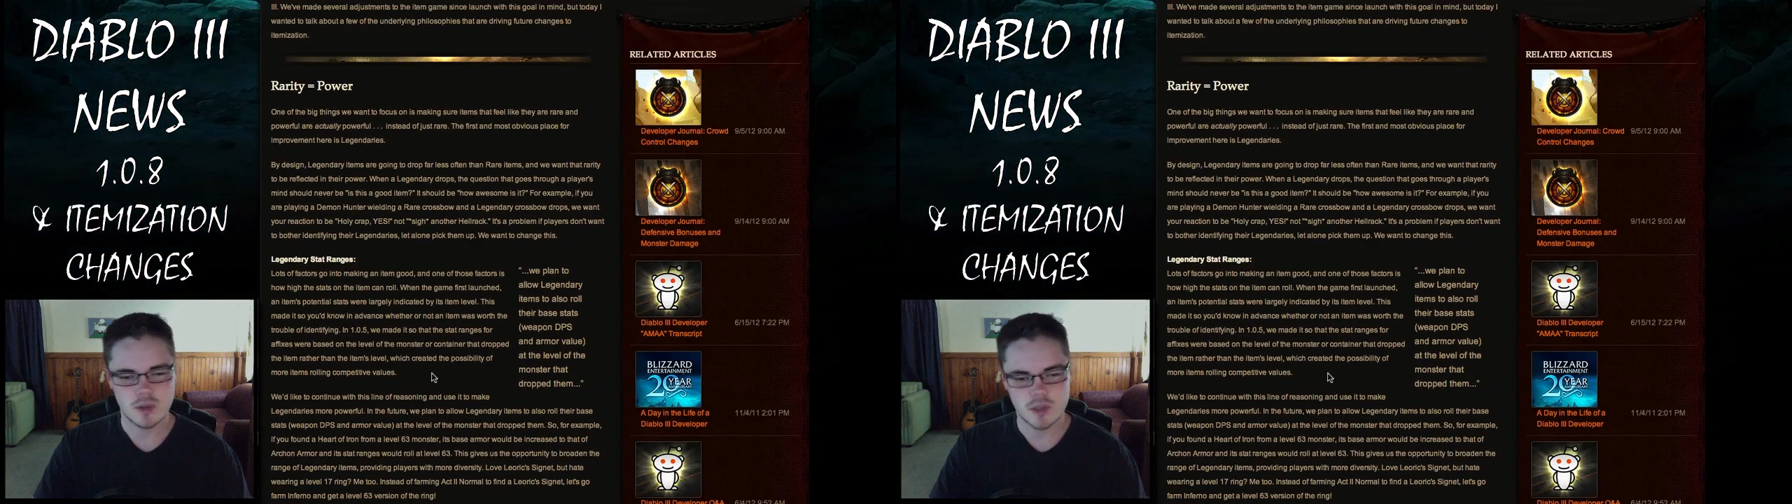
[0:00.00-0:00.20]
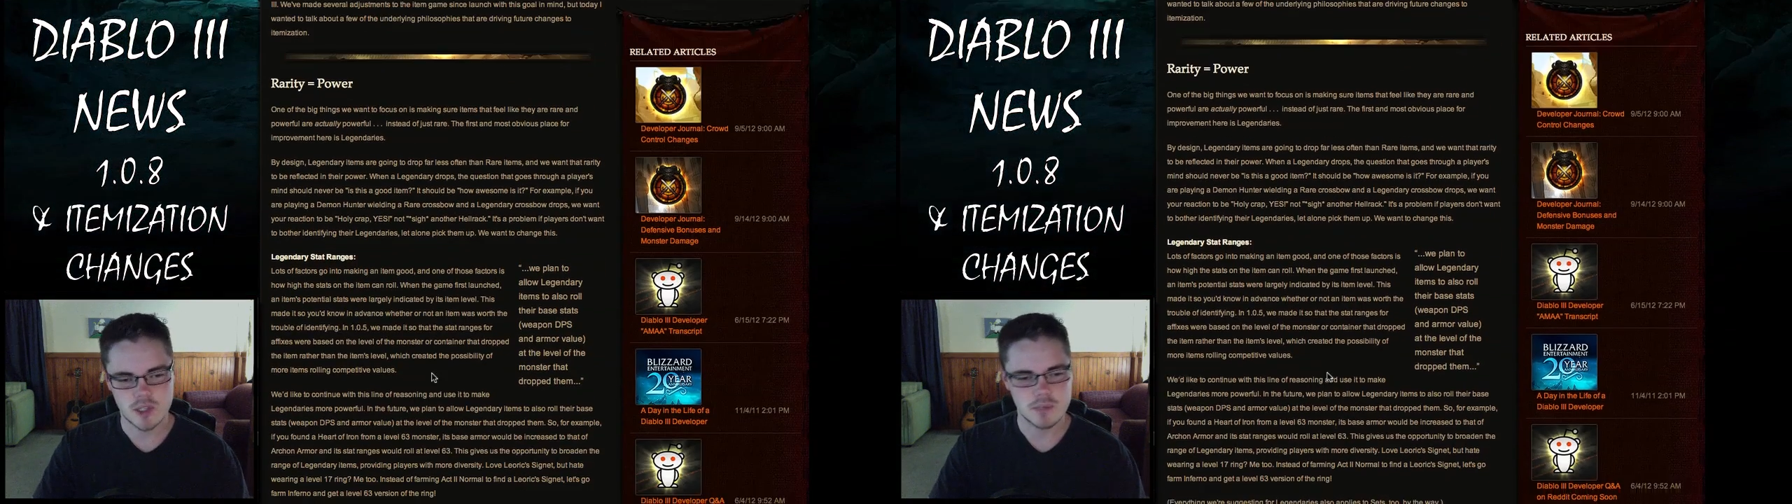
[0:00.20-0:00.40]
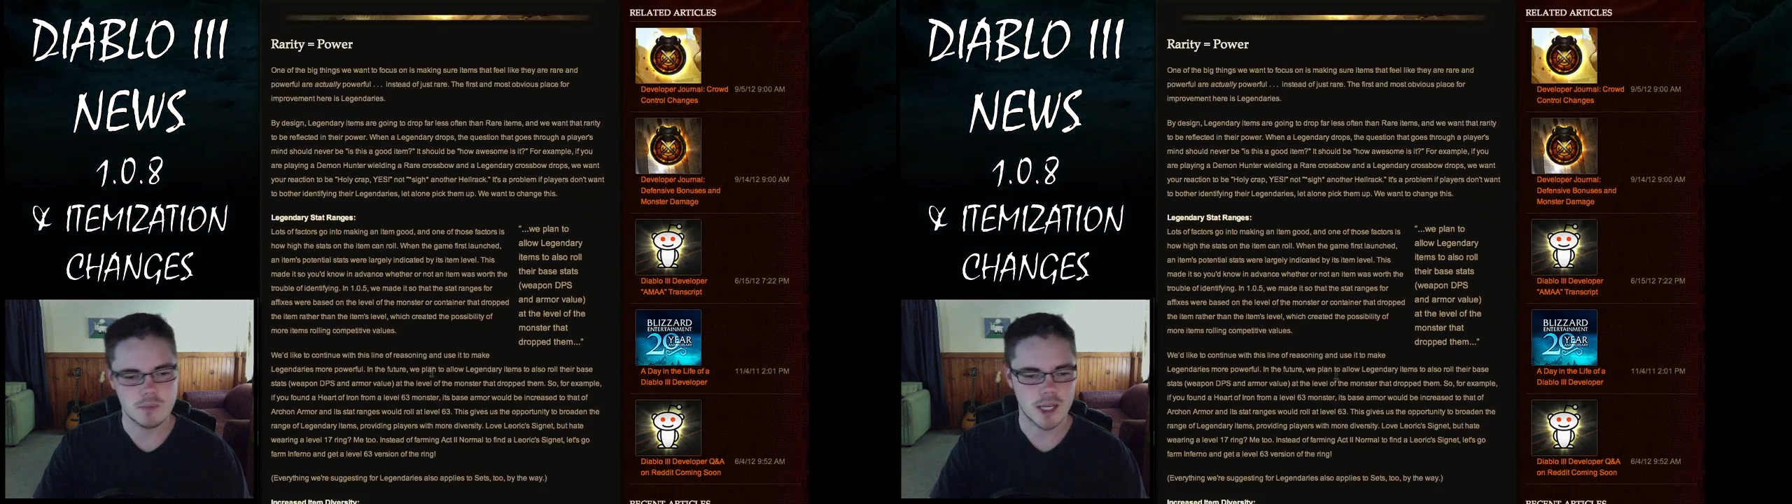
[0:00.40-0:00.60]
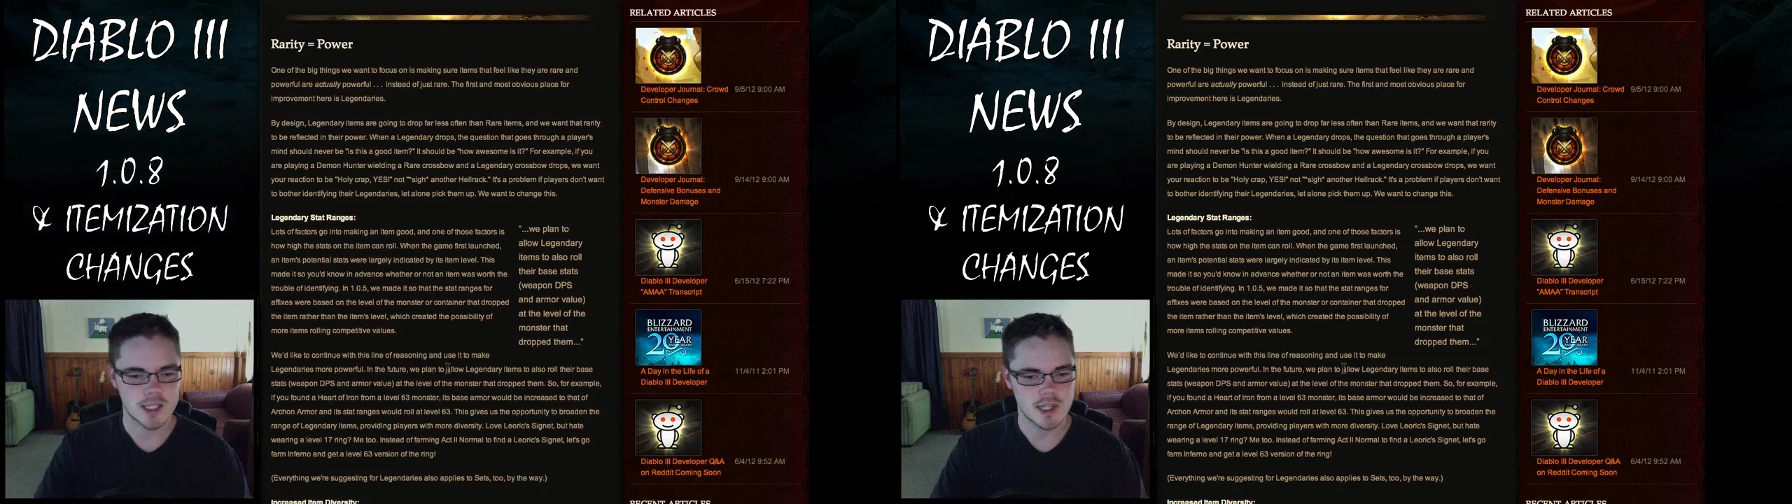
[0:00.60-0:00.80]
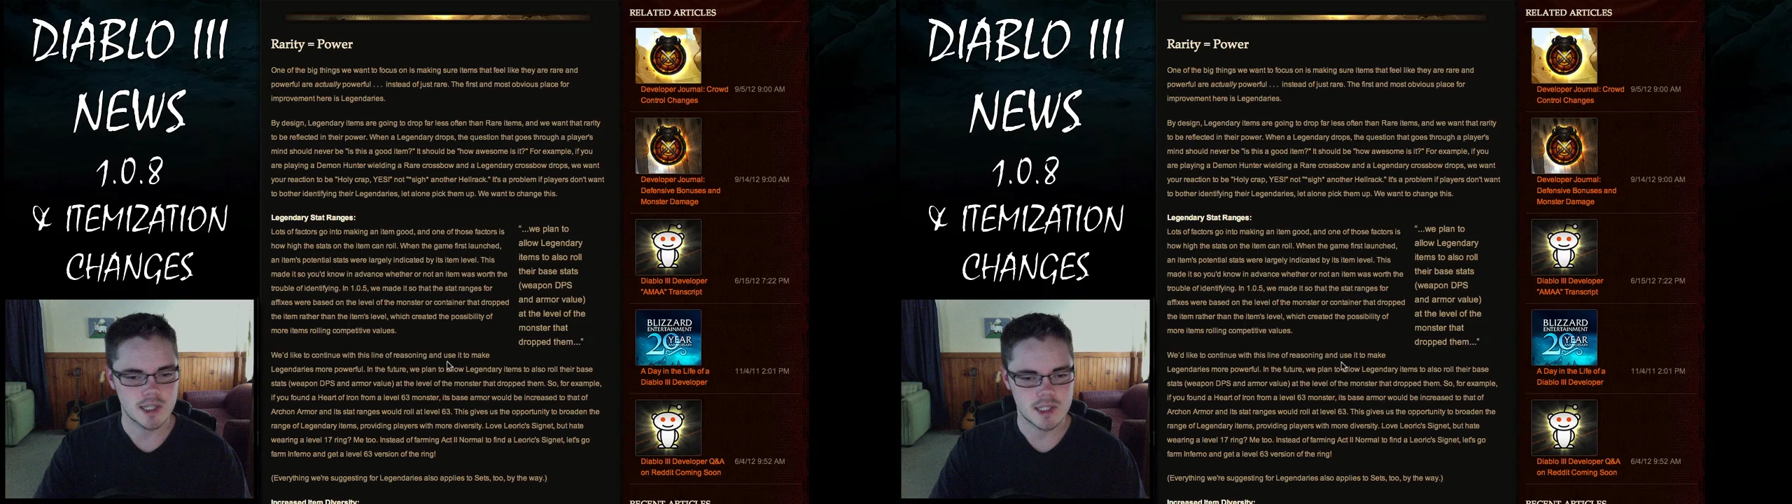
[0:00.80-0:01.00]
of just
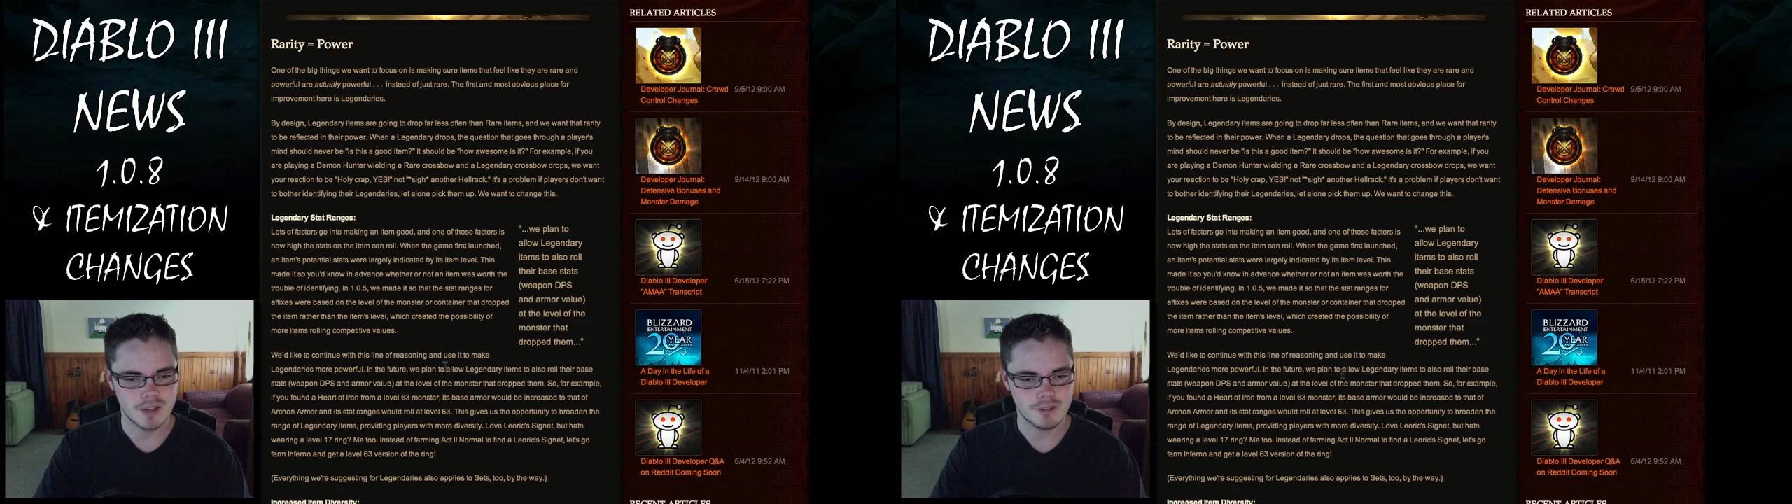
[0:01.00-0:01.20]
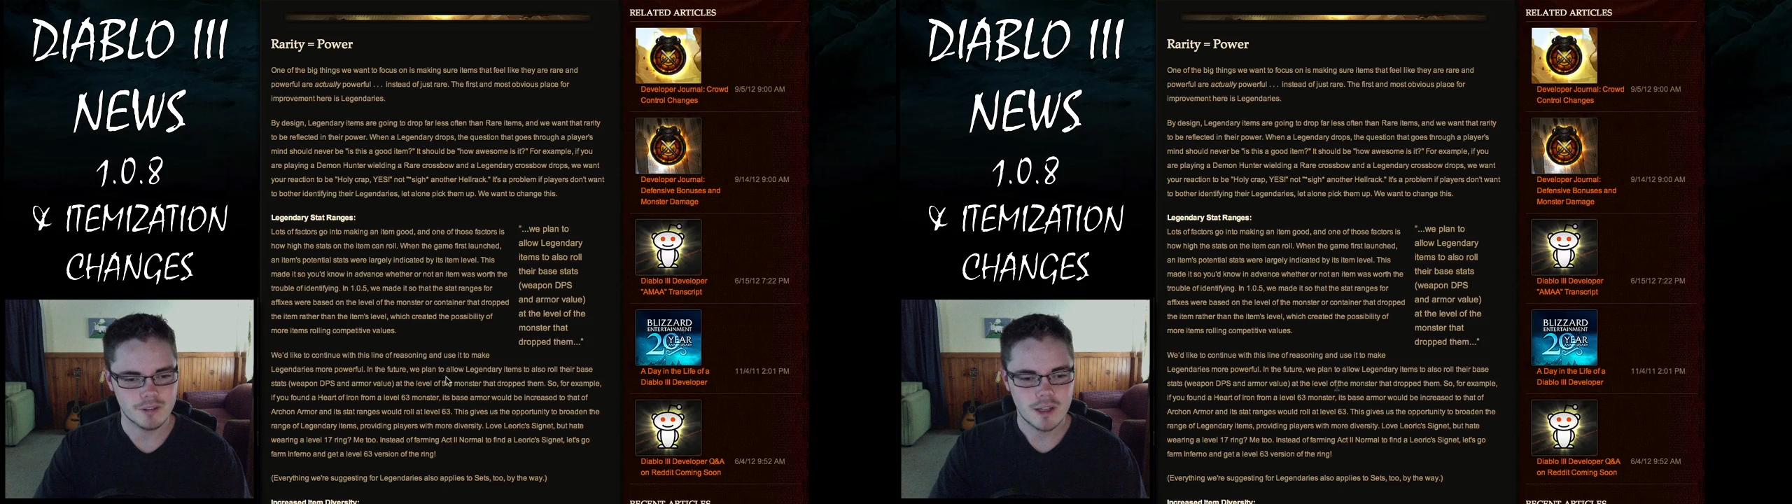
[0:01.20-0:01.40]
mindset stuff.